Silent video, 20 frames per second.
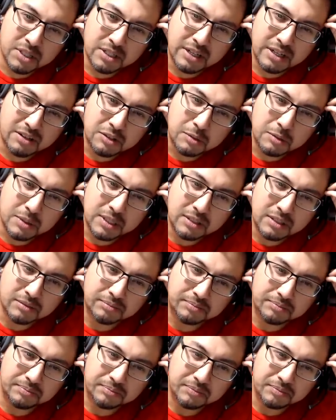announcement.
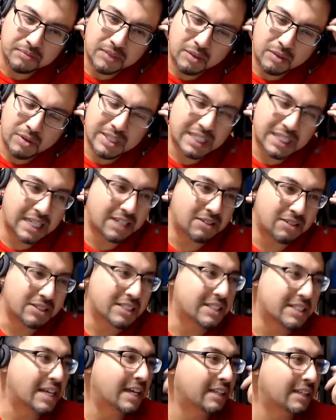Where the hell
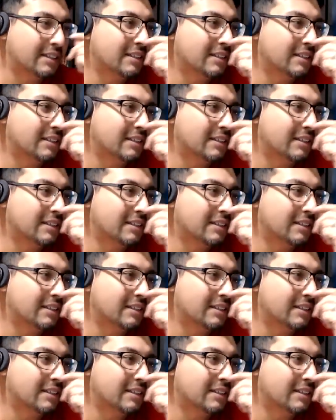is that?